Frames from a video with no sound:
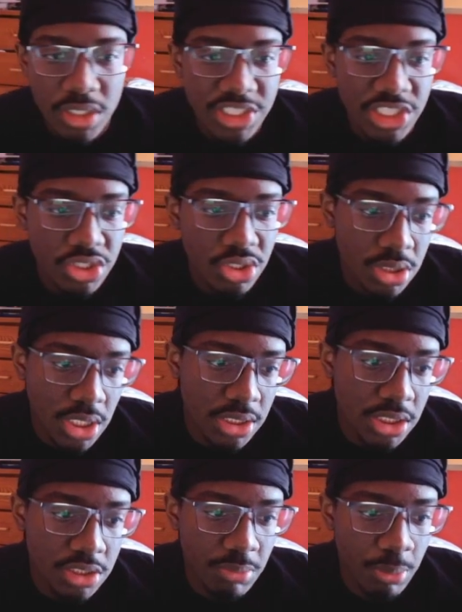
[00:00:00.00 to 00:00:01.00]
t-shirts like
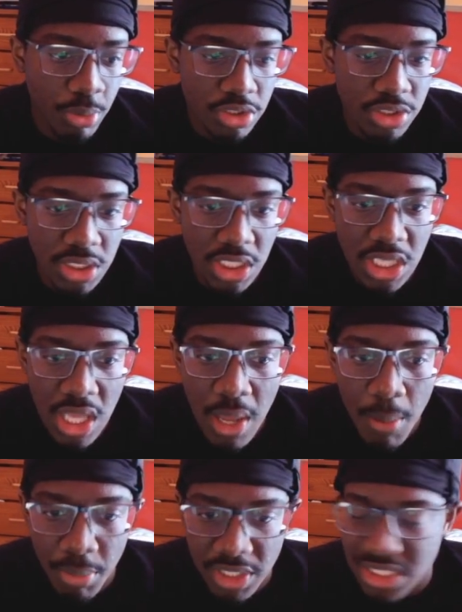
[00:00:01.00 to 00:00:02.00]
this, me personally,
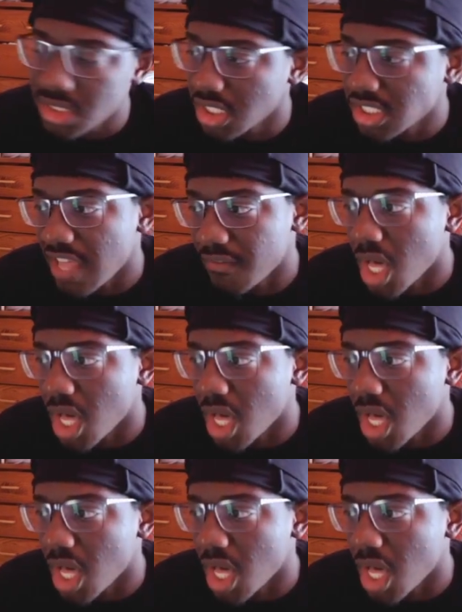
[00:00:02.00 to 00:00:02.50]
but this does have an